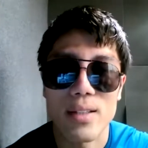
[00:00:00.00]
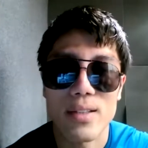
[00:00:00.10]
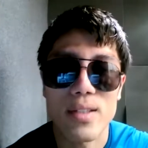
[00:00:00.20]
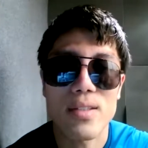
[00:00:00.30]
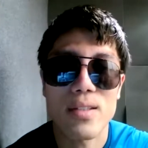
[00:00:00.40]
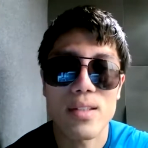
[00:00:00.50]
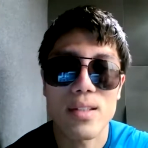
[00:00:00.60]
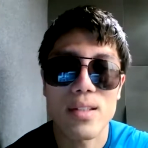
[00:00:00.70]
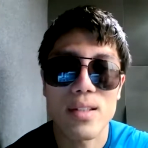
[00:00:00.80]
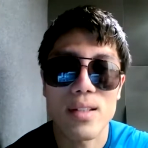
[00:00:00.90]
Just
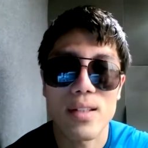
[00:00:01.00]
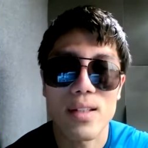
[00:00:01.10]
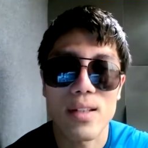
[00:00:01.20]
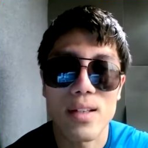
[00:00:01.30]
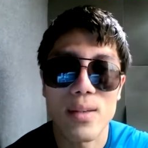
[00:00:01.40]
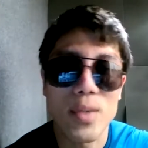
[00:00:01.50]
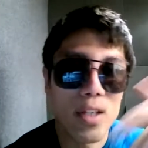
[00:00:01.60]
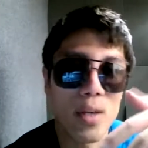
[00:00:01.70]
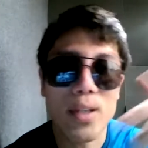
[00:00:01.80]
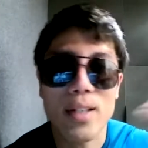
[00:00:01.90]
we
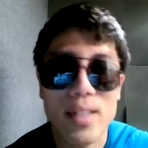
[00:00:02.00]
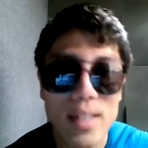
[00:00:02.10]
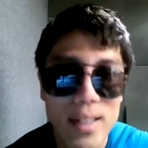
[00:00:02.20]
know that